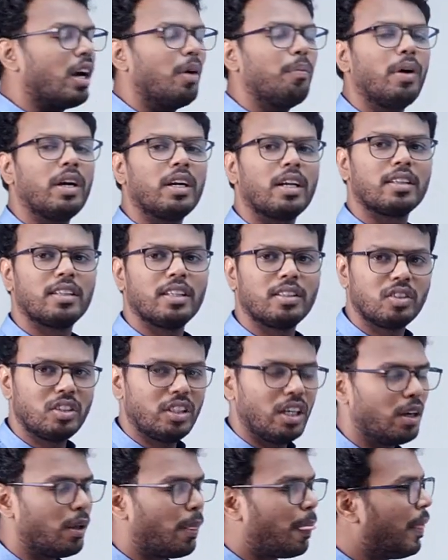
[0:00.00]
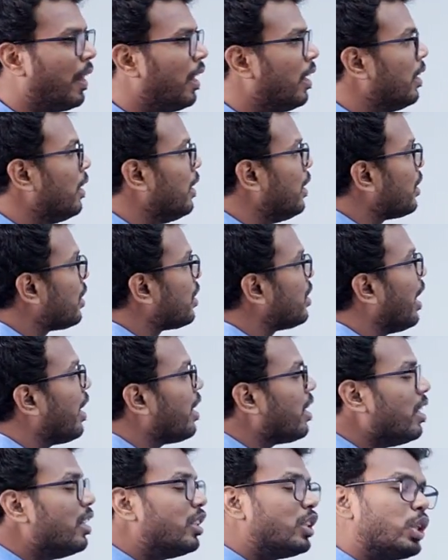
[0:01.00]
come under the state.
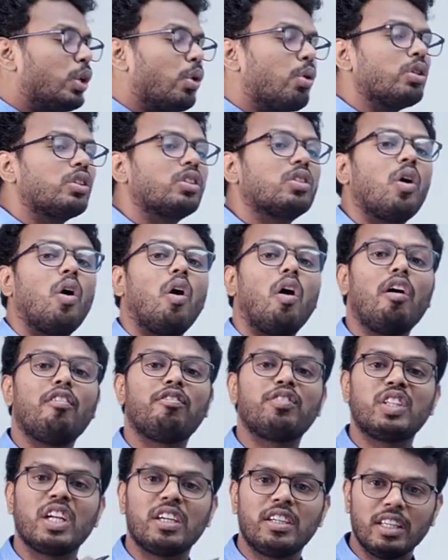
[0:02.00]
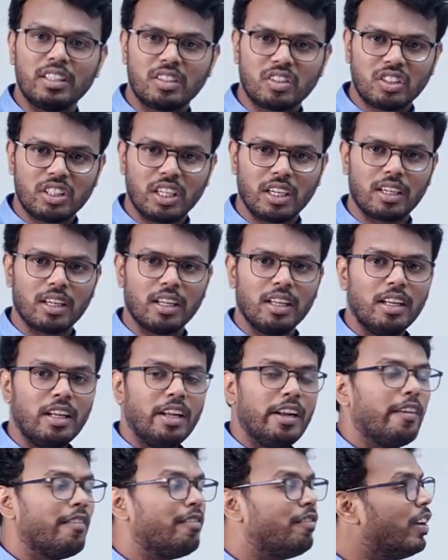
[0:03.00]
The issues of the district
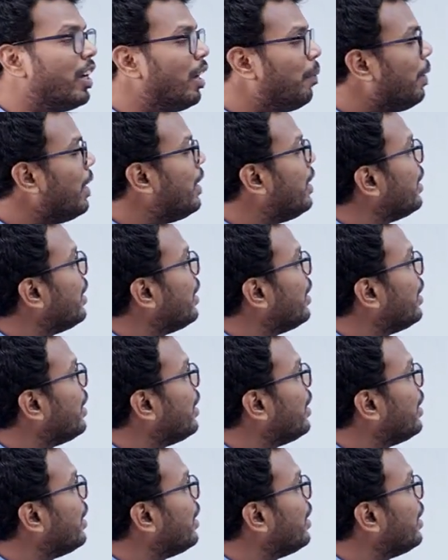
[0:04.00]
will be